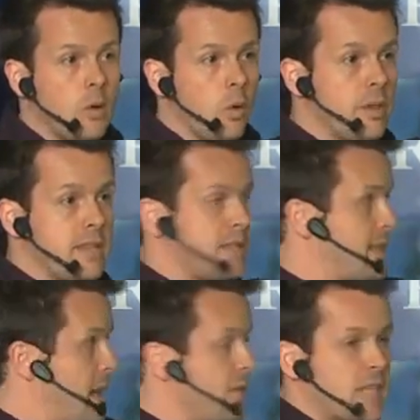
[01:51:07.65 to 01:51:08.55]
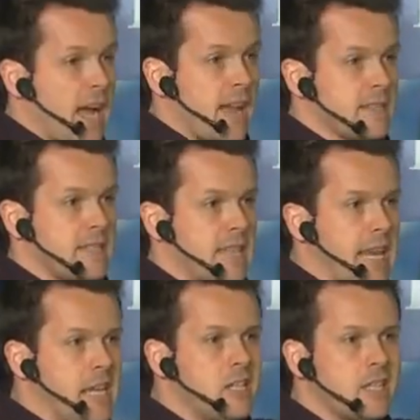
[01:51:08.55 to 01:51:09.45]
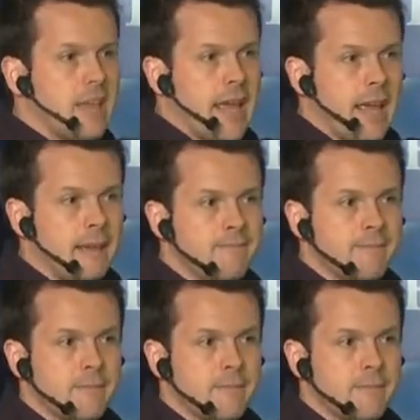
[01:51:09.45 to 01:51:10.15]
or this set of tasks into their